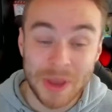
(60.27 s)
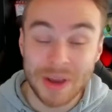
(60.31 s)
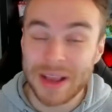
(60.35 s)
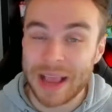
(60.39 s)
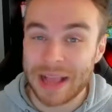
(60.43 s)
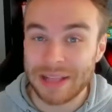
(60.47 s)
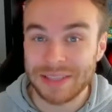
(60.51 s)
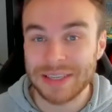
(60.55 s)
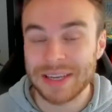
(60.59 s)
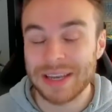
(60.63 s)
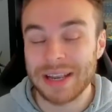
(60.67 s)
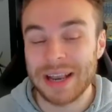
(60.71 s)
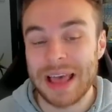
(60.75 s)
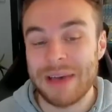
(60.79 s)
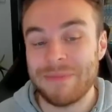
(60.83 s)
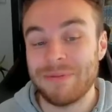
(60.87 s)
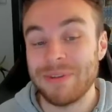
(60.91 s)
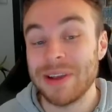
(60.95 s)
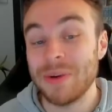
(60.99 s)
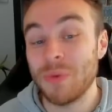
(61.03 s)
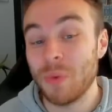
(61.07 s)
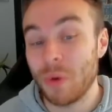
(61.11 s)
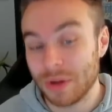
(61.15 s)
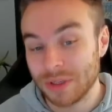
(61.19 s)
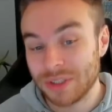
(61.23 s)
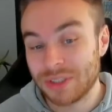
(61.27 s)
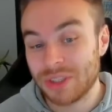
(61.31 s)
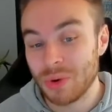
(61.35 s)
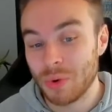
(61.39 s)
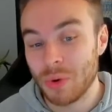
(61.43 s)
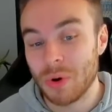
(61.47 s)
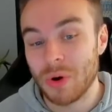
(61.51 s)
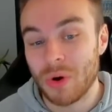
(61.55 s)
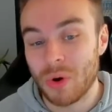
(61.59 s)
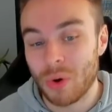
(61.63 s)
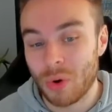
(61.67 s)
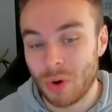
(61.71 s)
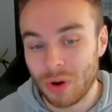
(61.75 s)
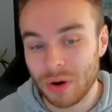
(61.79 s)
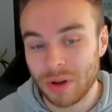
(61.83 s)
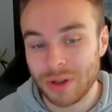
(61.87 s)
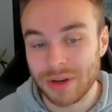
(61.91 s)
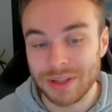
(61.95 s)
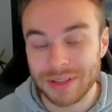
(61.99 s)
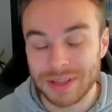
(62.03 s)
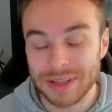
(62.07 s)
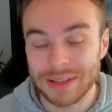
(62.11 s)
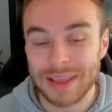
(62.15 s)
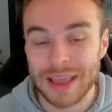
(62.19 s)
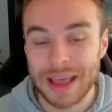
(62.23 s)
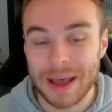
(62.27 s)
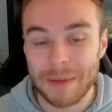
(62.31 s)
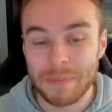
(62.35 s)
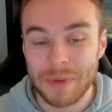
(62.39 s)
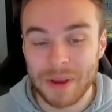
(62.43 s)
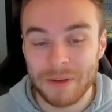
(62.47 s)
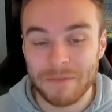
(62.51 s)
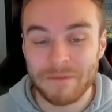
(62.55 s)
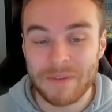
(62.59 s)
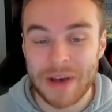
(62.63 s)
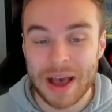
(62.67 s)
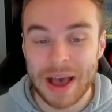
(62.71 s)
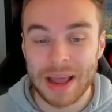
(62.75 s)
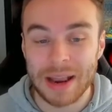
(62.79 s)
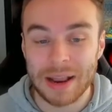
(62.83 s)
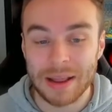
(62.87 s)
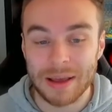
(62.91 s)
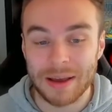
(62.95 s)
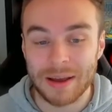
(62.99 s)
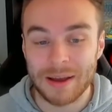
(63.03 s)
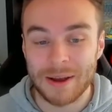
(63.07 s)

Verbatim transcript: getting 11, he was due a haul and he did get a big fat